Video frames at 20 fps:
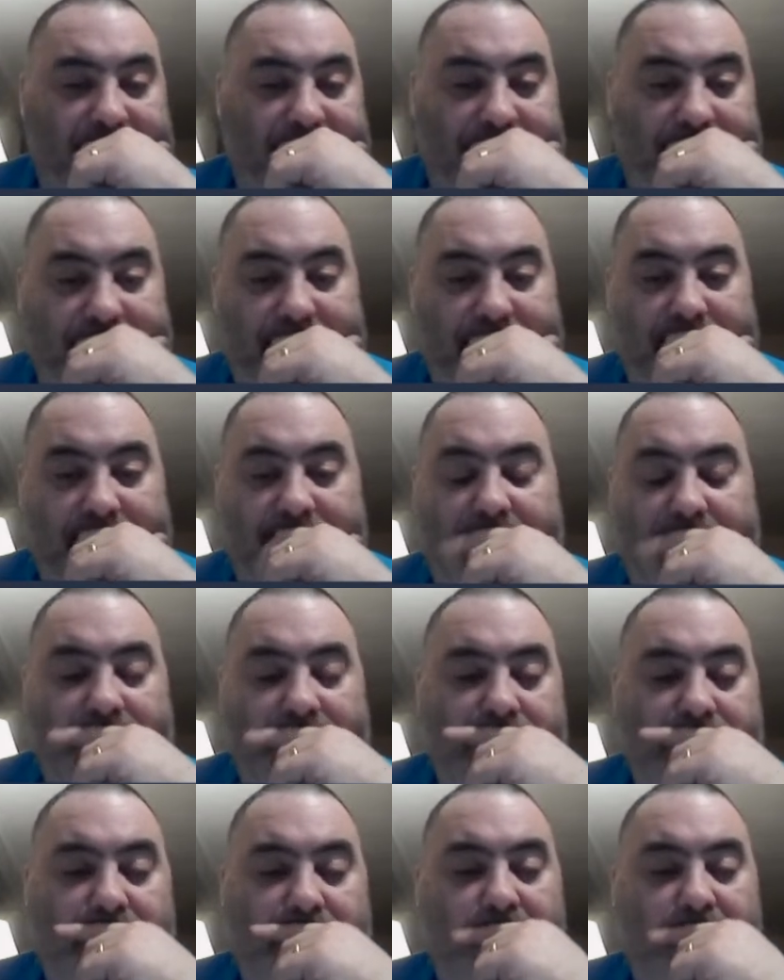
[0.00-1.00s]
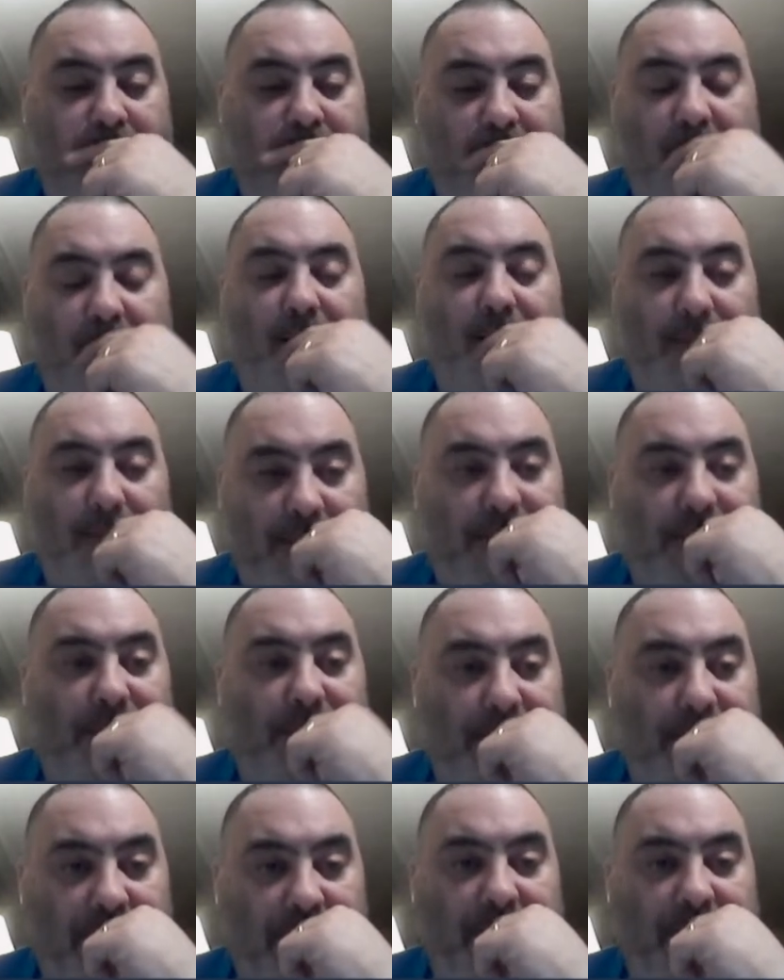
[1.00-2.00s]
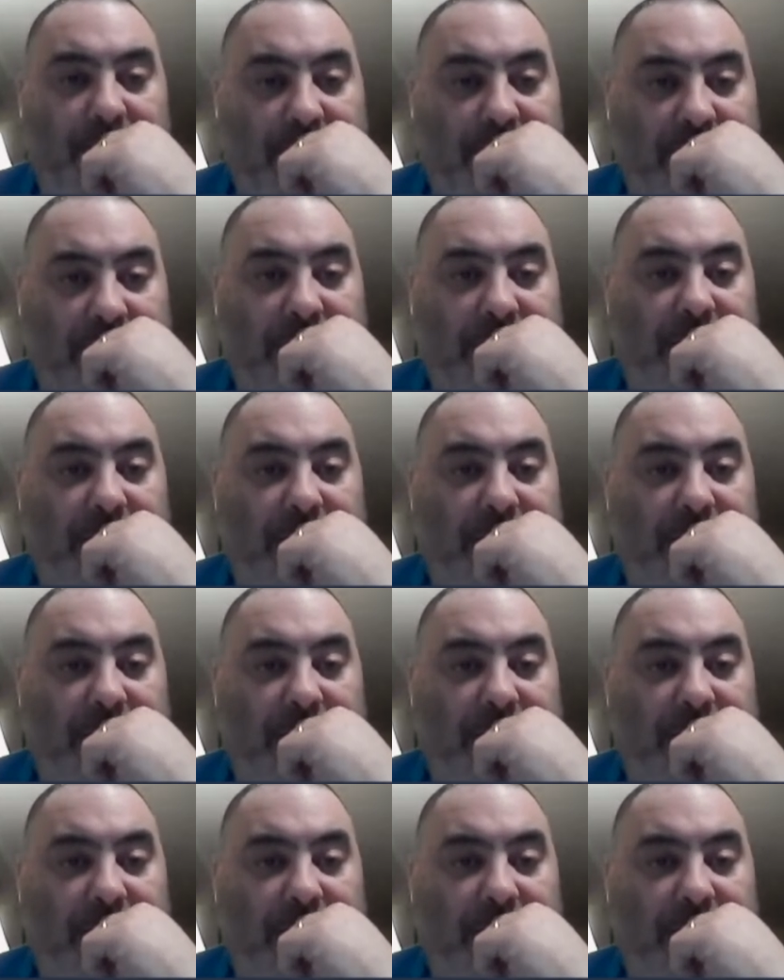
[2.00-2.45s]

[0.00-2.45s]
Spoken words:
It is. It very well is.